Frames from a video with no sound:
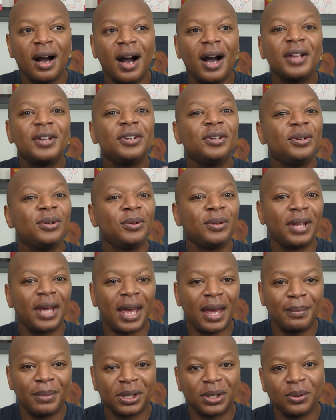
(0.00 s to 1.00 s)
undo the
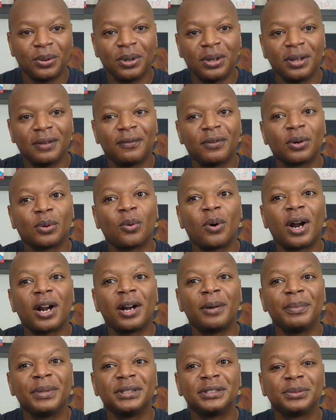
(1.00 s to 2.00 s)
ambiguity of
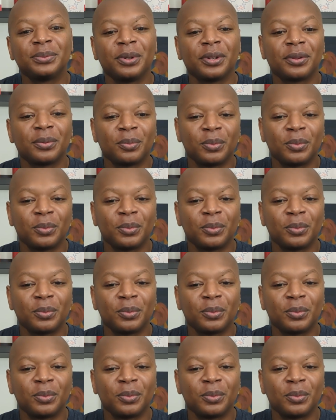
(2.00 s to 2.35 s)
requirements with